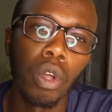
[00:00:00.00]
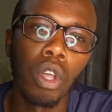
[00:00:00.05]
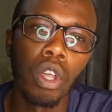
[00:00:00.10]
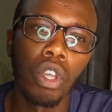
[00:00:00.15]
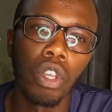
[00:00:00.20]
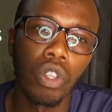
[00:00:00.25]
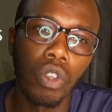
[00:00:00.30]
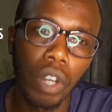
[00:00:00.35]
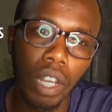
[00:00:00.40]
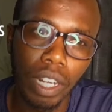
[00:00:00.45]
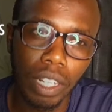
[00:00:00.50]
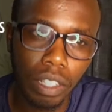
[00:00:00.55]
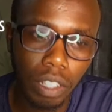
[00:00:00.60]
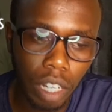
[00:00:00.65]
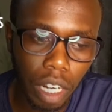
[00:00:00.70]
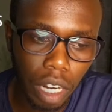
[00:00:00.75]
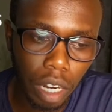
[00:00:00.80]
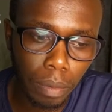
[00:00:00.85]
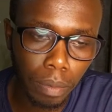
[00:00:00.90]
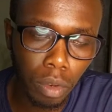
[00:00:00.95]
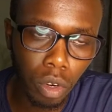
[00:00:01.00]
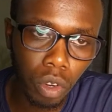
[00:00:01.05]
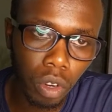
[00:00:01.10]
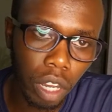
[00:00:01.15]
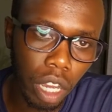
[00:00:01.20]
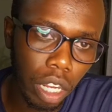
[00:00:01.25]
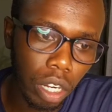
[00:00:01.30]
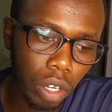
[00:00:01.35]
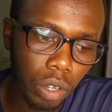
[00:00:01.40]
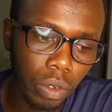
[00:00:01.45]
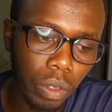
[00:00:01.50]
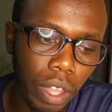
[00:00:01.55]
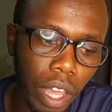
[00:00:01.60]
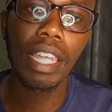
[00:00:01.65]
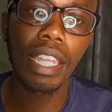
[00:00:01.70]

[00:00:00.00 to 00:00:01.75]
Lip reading: You can start a blog and do that.